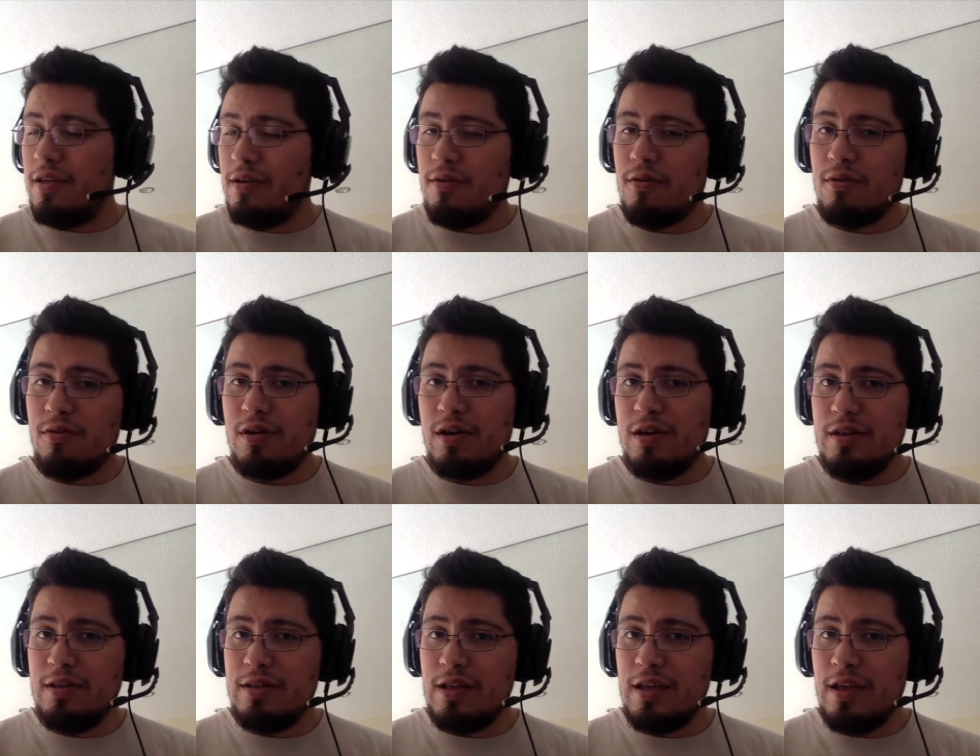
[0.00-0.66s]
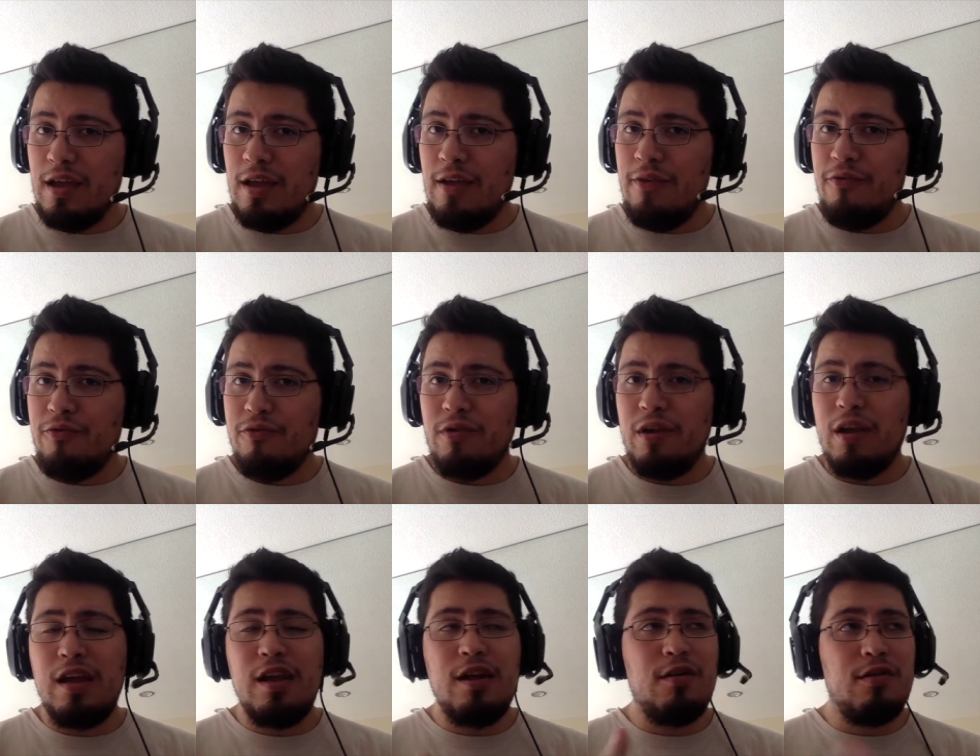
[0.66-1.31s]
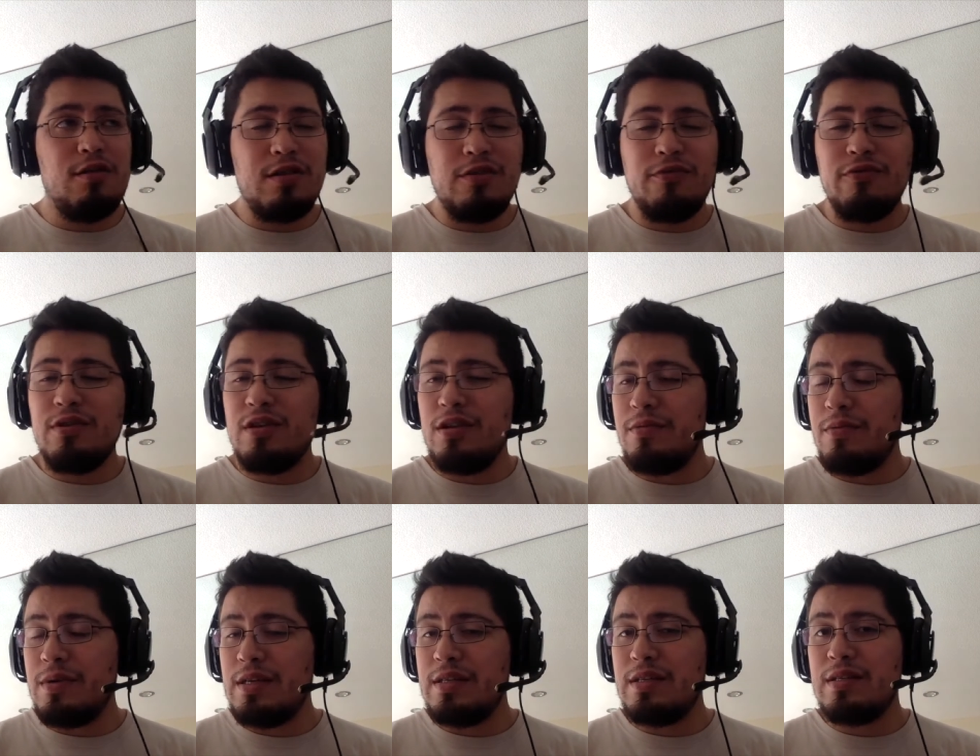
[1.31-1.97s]
or in the E3 or different
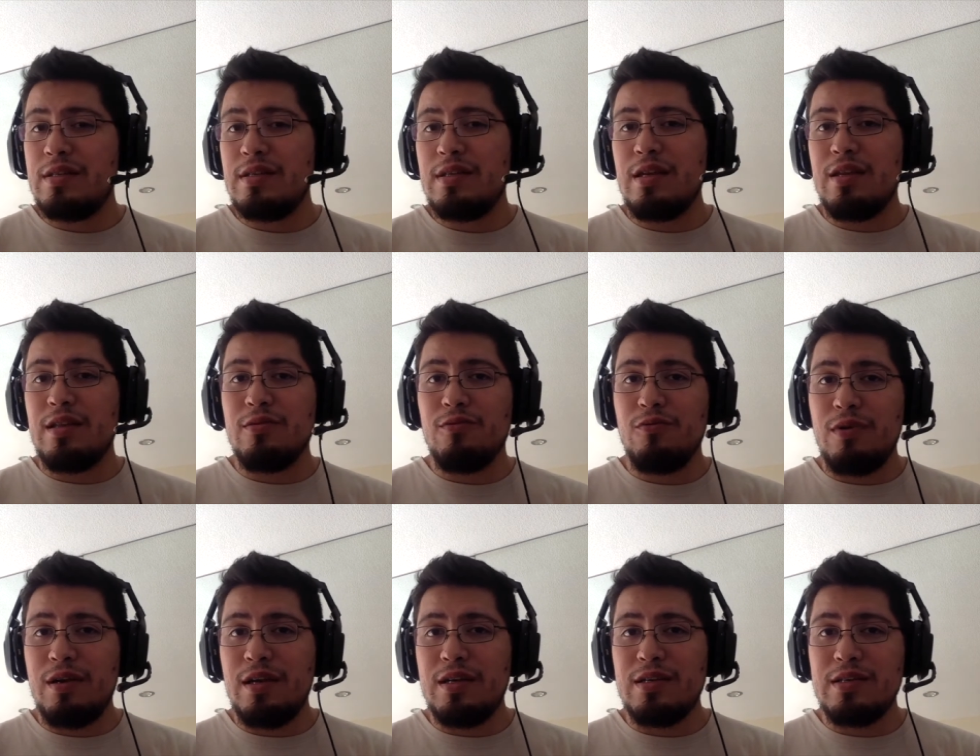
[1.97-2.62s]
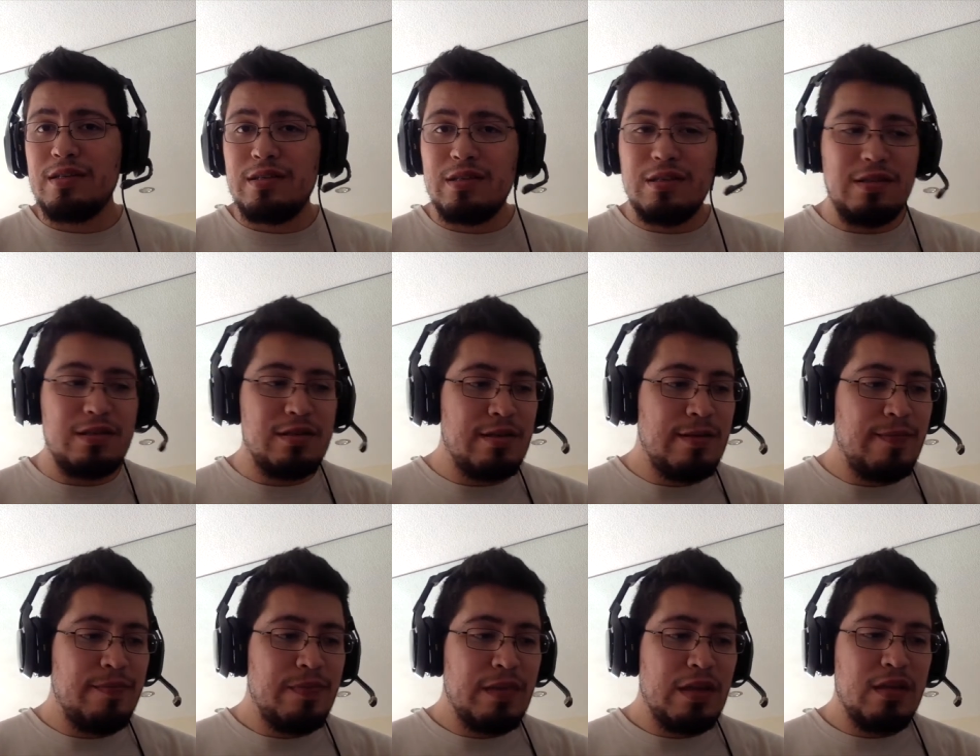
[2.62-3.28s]
events that we assist.